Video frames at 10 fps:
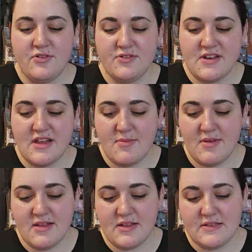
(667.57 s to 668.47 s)
whose name
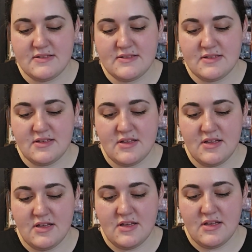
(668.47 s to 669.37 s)
is
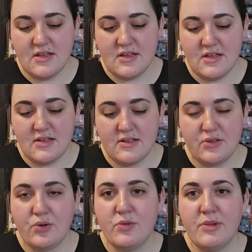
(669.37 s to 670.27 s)

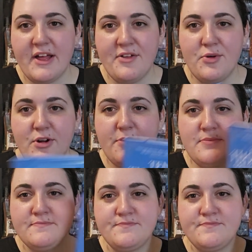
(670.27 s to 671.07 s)
Lord Blackthorn,